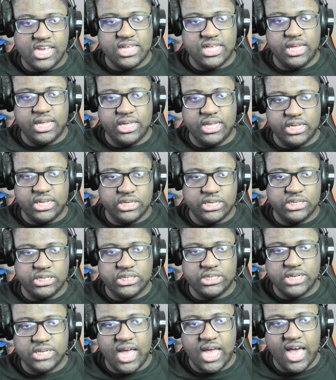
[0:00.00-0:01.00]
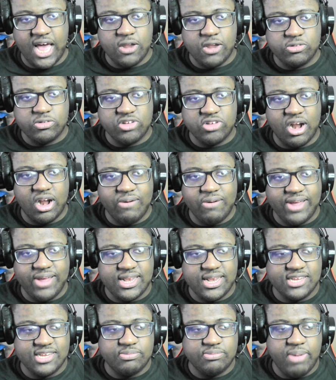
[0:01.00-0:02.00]
because I don't tolerate
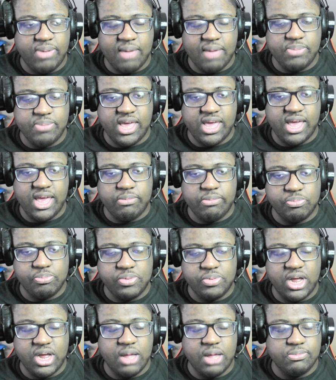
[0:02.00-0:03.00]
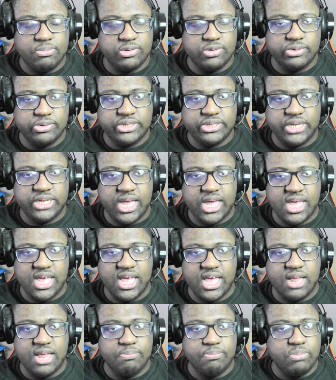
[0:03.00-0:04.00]
this bad behavior problems
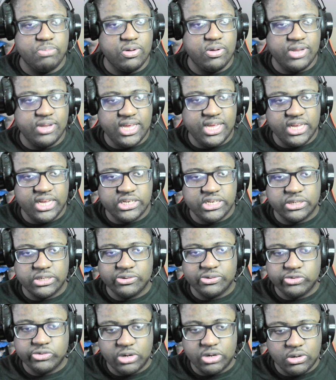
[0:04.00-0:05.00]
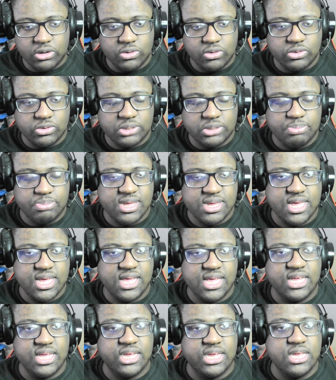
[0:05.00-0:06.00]
and bullies or trolls,
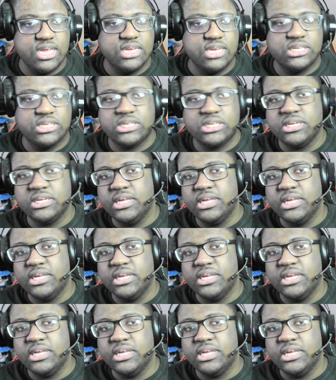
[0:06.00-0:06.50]
because,